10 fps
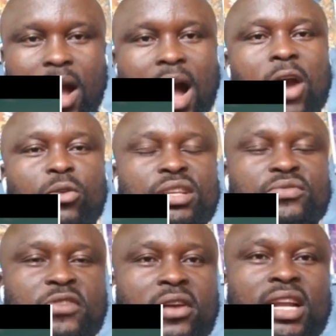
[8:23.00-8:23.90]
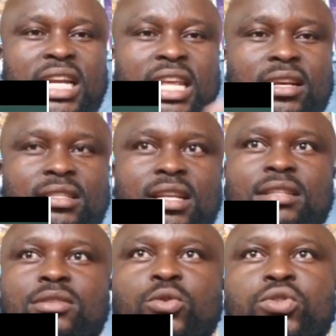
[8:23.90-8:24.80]
I always frown at niggas
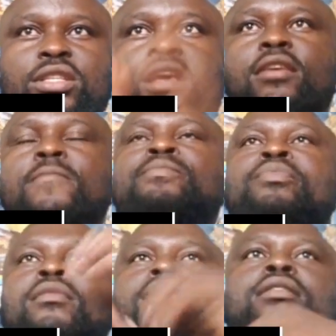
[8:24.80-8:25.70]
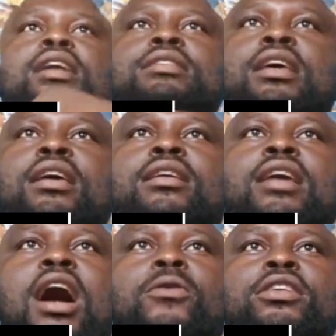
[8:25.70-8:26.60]
that do say that
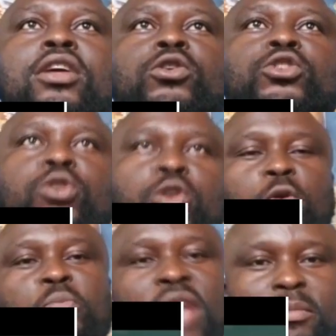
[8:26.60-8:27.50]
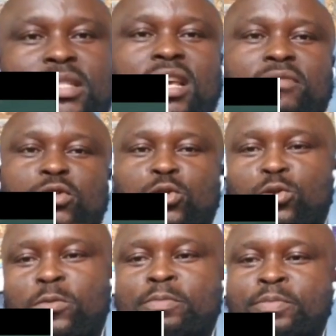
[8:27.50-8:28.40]
Cal Denero should not compare himself
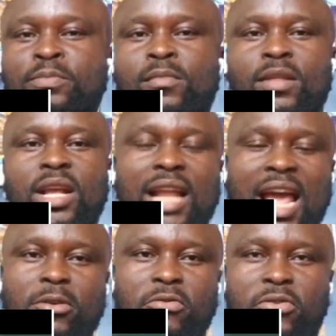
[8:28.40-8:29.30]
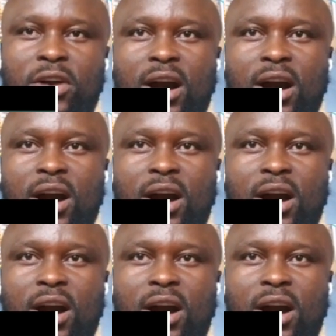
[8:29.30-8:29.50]
to the like of